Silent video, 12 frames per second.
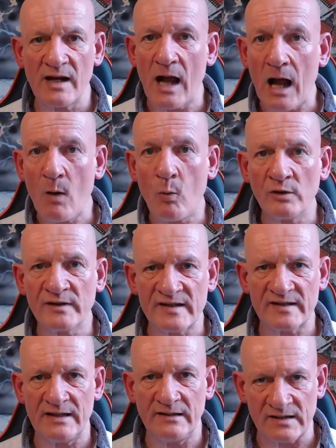I want to
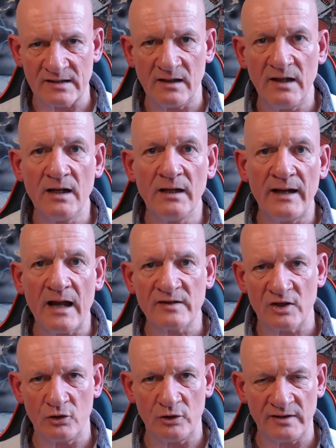see this legally
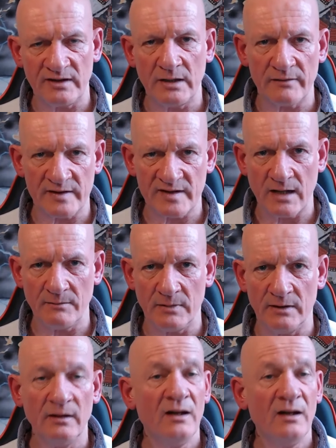executed deed of assignment,